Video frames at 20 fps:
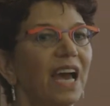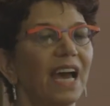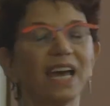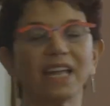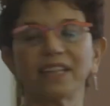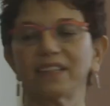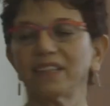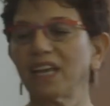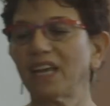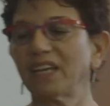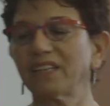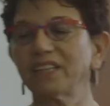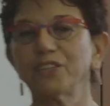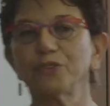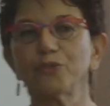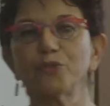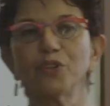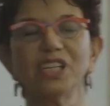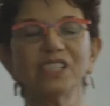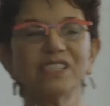and
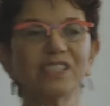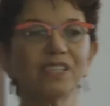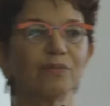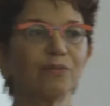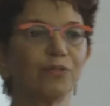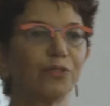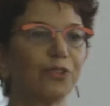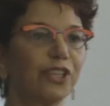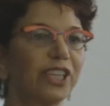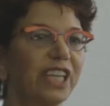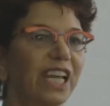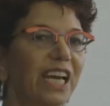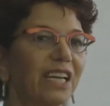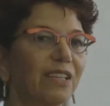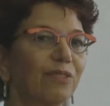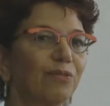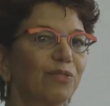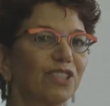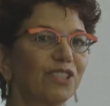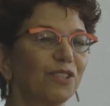the reason for
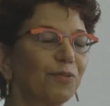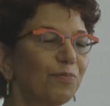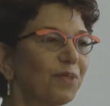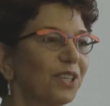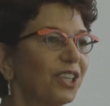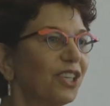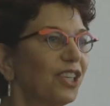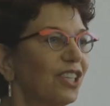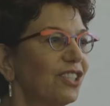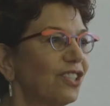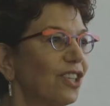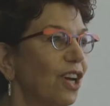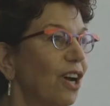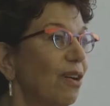that was because